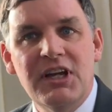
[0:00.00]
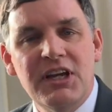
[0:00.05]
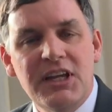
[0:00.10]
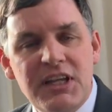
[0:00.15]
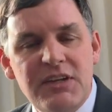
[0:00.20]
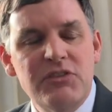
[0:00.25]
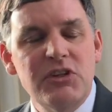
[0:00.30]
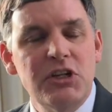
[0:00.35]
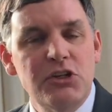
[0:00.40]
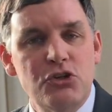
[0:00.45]

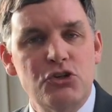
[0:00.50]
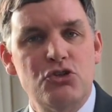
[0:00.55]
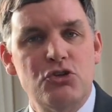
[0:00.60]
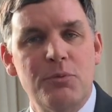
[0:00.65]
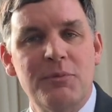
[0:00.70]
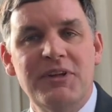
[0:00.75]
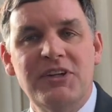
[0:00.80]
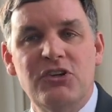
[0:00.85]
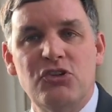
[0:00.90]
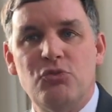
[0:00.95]
Even under
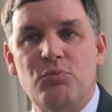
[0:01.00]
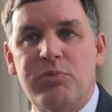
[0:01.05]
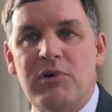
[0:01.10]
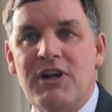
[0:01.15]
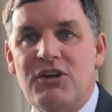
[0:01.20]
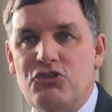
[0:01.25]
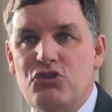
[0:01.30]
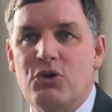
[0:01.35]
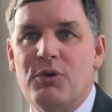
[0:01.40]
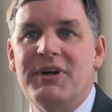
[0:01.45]
tremendous
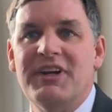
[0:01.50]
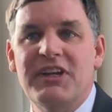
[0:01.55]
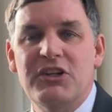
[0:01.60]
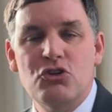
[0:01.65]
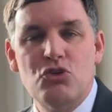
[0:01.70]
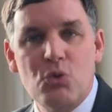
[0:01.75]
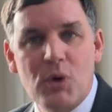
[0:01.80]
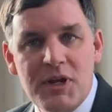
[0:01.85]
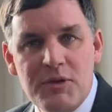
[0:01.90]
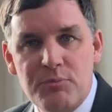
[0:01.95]
pressure and at
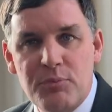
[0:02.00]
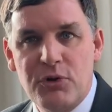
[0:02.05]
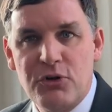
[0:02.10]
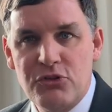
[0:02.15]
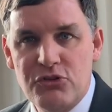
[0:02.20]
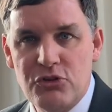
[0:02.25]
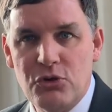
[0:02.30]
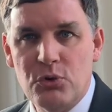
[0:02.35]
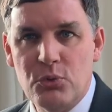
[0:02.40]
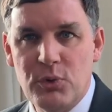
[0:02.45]
great
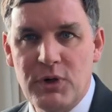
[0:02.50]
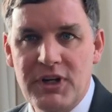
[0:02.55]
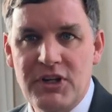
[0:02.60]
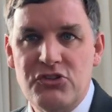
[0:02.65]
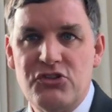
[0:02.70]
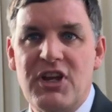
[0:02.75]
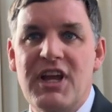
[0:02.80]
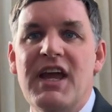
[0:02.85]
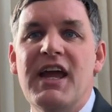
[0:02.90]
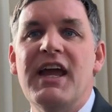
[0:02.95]
personal
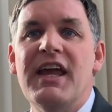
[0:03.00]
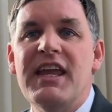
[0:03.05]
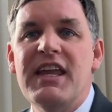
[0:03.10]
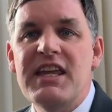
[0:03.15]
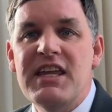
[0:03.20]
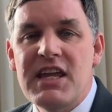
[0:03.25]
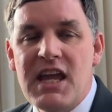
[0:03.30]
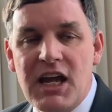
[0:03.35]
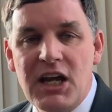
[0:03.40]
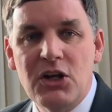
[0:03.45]
risk,
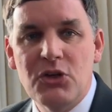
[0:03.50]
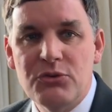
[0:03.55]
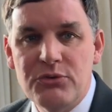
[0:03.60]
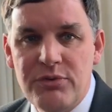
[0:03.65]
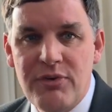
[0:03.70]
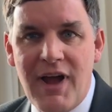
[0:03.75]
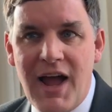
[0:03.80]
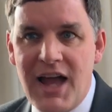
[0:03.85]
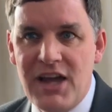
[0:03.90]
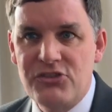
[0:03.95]
he held
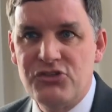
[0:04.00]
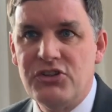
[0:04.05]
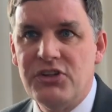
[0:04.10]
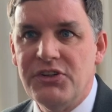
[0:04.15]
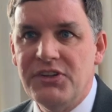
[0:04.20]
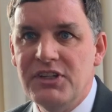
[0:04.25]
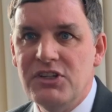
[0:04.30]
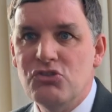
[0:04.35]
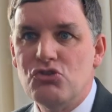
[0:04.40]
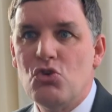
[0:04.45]
fast to
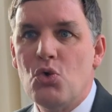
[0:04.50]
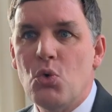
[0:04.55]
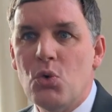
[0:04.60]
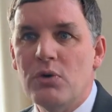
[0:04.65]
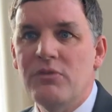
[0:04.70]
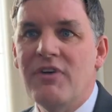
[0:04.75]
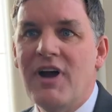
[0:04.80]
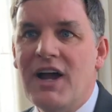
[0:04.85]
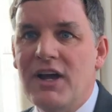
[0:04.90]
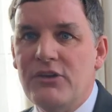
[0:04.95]
these
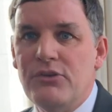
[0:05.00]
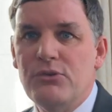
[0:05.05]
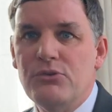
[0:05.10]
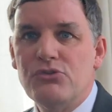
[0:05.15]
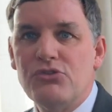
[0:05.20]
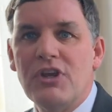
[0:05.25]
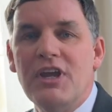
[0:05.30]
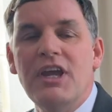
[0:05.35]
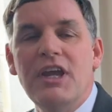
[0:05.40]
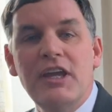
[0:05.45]
core
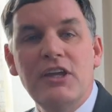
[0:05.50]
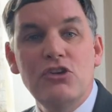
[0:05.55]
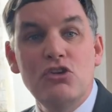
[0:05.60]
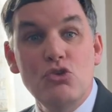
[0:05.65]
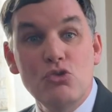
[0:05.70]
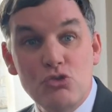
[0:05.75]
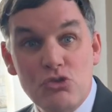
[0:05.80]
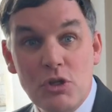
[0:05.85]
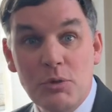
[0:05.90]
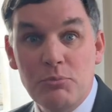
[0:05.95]
values and
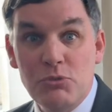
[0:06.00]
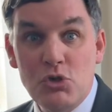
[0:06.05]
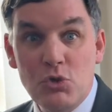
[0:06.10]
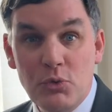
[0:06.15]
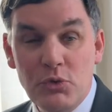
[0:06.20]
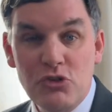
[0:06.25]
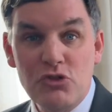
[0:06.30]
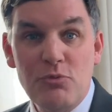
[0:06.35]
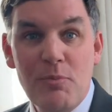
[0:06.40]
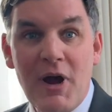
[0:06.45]
used them
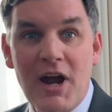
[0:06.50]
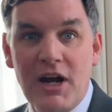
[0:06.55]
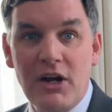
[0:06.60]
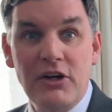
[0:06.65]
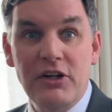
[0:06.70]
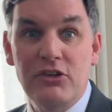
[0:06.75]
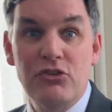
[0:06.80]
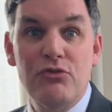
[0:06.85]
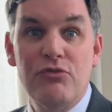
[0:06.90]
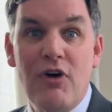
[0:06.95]
to inspire
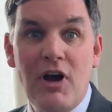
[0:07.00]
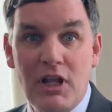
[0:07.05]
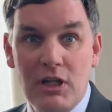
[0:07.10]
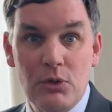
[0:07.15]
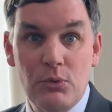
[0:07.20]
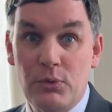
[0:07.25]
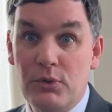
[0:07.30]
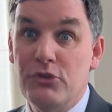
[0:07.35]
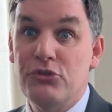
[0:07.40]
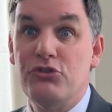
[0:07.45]
his
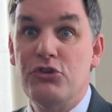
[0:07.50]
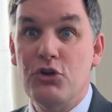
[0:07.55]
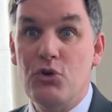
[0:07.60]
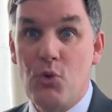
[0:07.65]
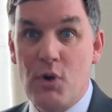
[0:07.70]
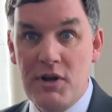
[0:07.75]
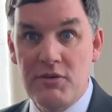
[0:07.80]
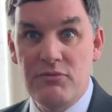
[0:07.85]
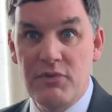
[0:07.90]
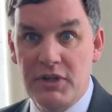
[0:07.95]
followers to
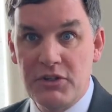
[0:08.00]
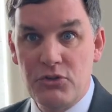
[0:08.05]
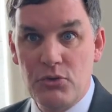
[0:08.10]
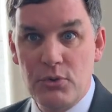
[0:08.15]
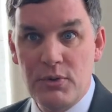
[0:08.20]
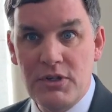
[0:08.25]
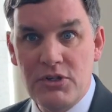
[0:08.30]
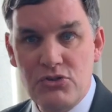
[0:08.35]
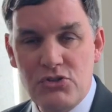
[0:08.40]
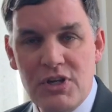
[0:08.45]
great
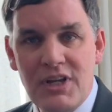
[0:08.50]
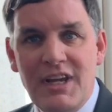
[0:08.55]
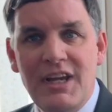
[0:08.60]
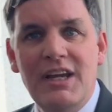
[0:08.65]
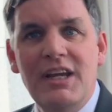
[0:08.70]
victories.